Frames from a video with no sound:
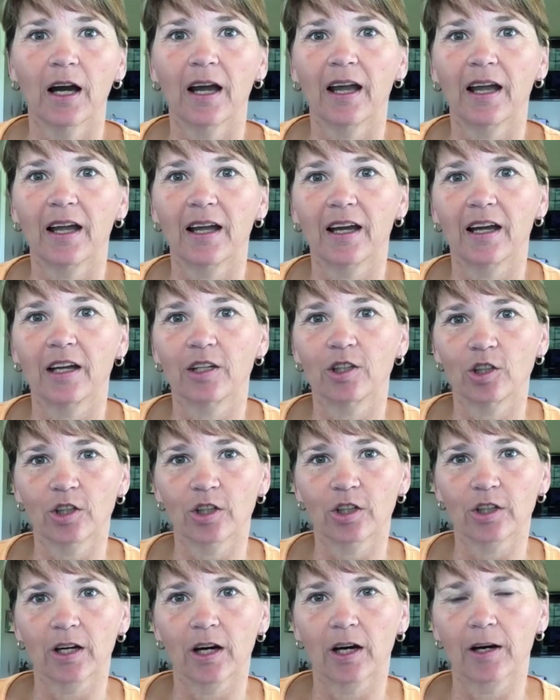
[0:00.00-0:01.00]

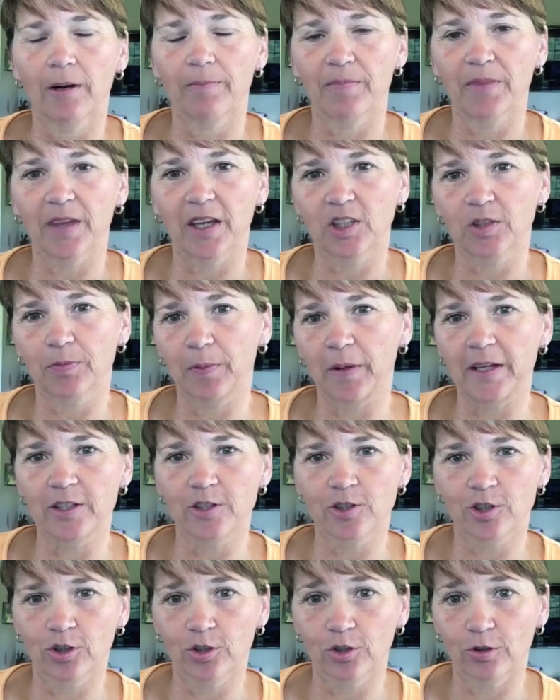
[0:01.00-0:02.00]
and
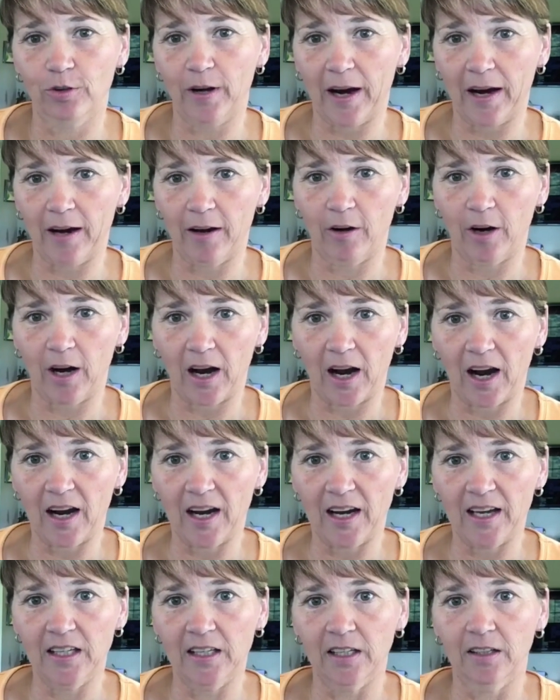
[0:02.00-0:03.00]
explain to you how
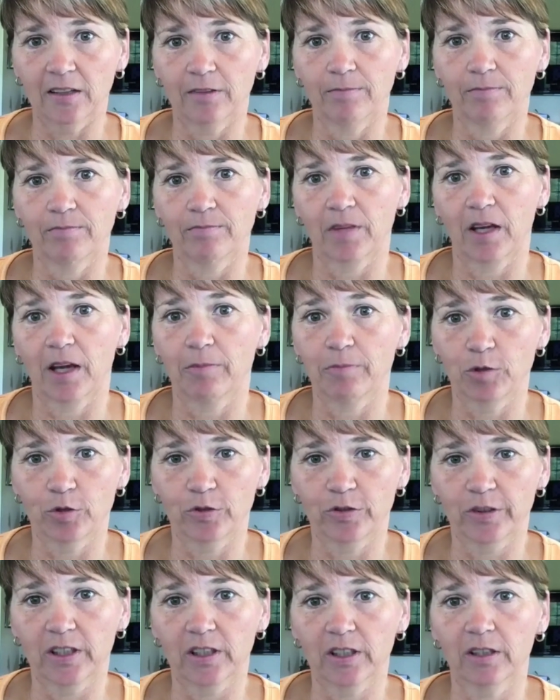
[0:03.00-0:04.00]
I am
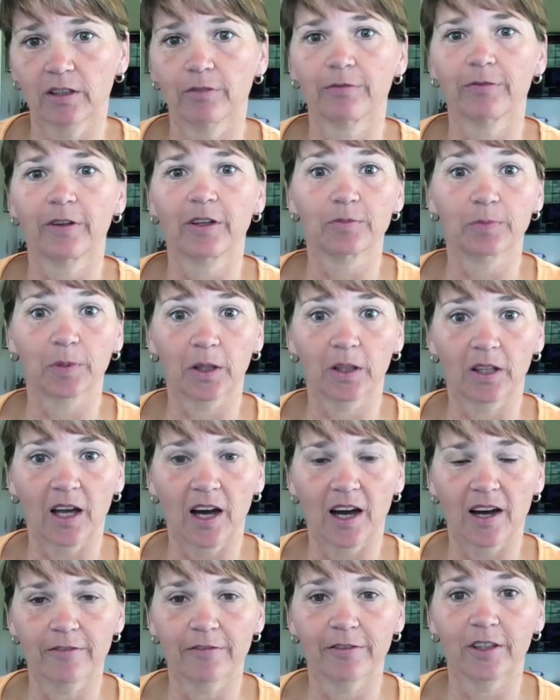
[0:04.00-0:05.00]
using Facebook
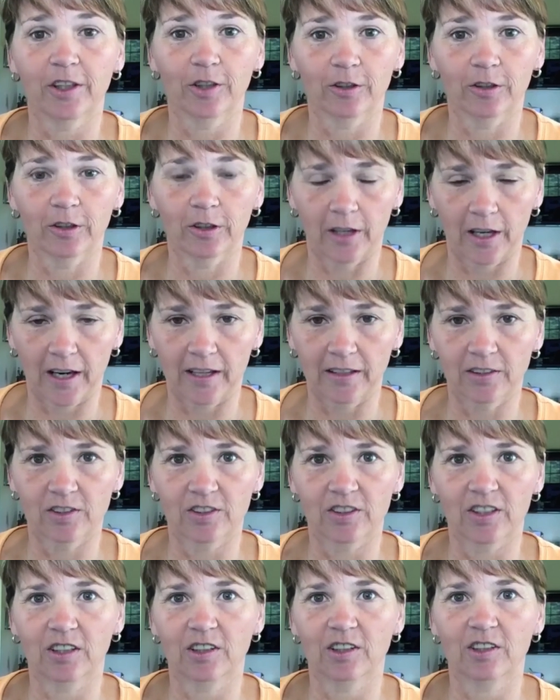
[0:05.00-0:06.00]
Live here at
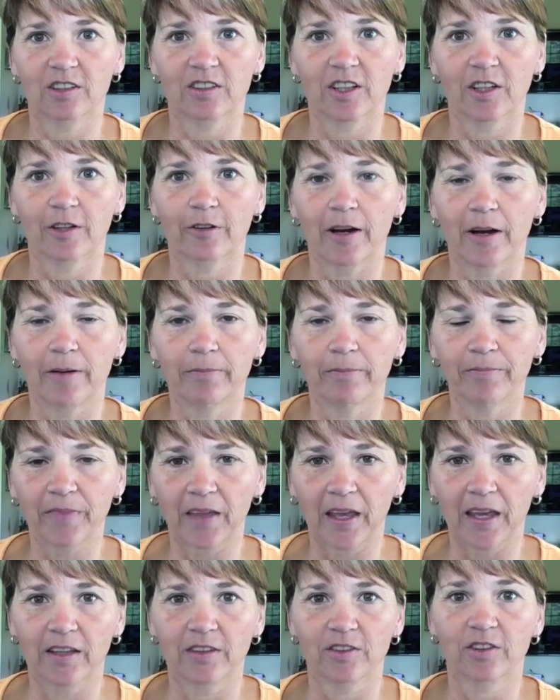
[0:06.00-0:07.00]
Sync to CRM
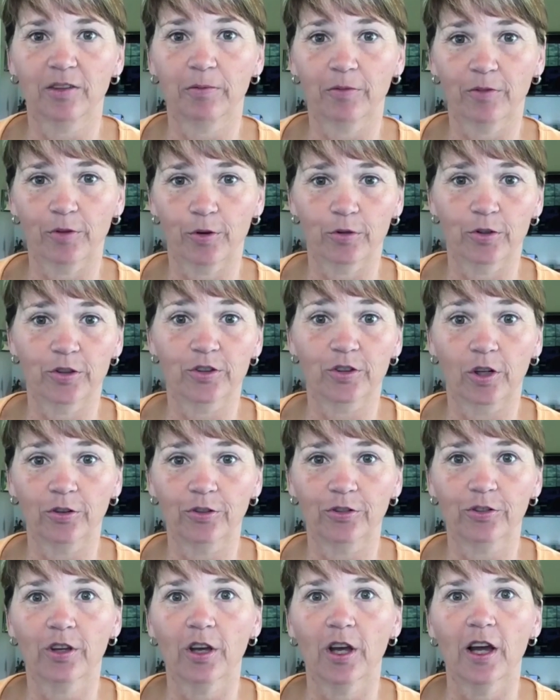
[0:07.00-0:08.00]
and some of the
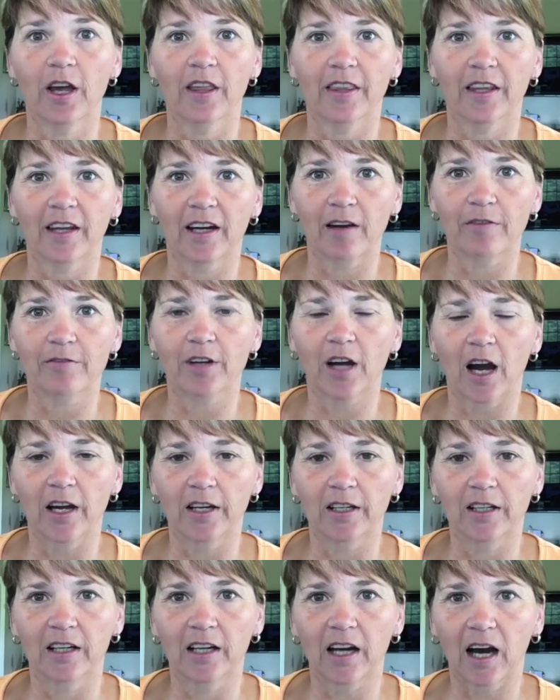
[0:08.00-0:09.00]
results that I've
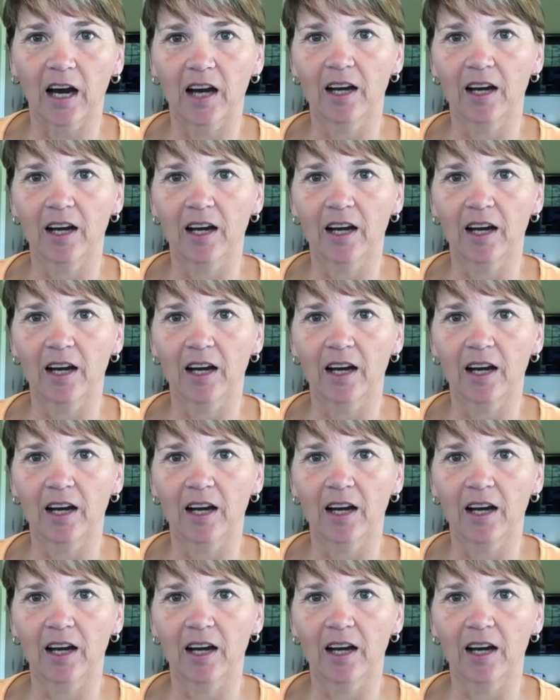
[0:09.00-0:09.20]
gotten.